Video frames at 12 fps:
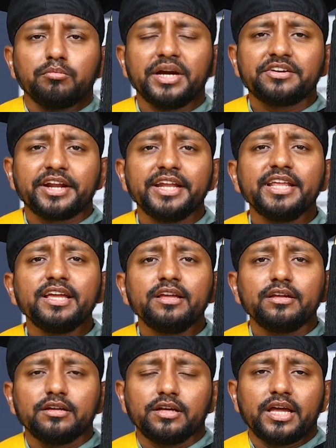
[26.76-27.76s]
My training
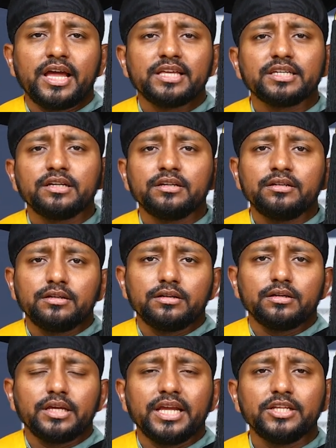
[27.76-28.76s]
as an
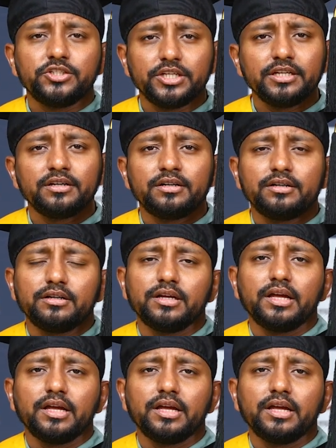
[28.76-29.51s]
engineer